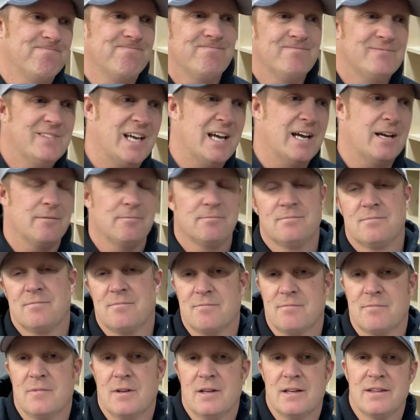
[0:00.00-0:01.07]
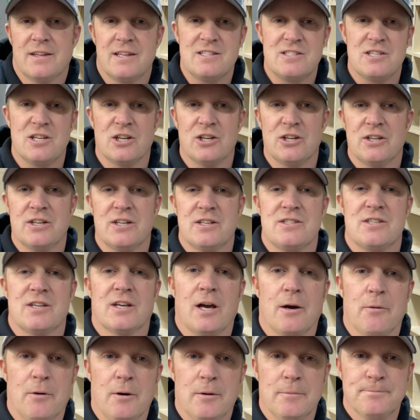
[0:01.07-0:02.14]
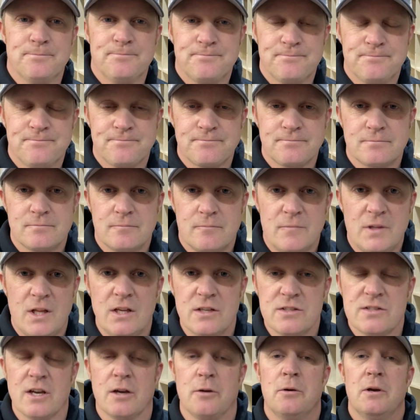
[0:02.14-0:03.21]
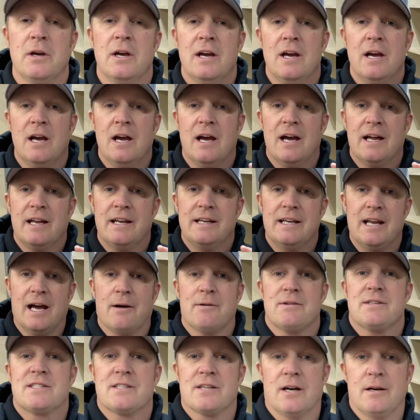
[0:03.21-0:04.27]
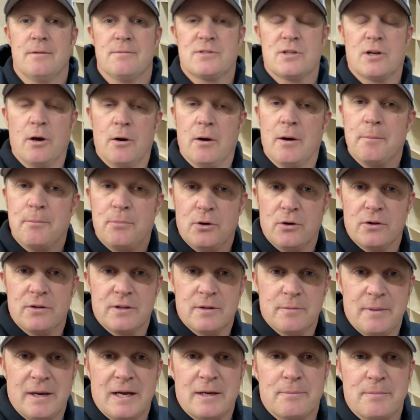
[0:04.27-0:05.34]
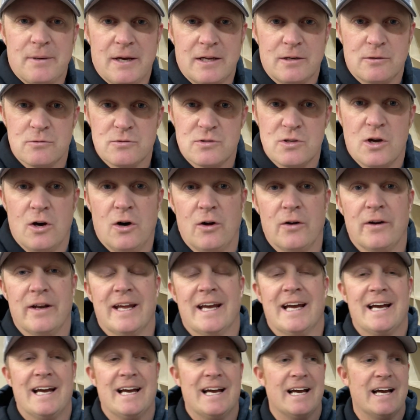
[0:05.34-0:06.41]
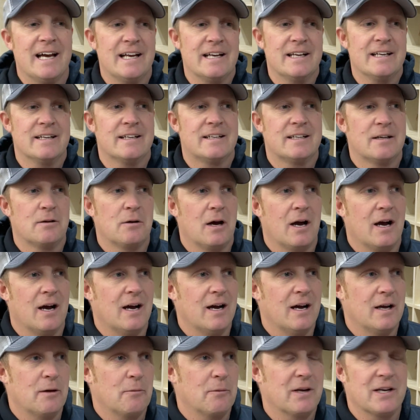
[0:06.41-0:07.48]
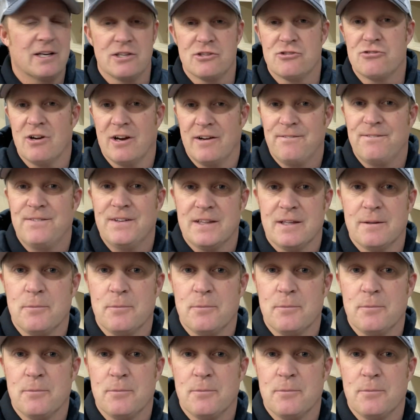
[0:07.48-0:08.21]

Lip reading: yeah, things you learn as you go on. So now it's time to go and put the back panels on, and I went and dry fit them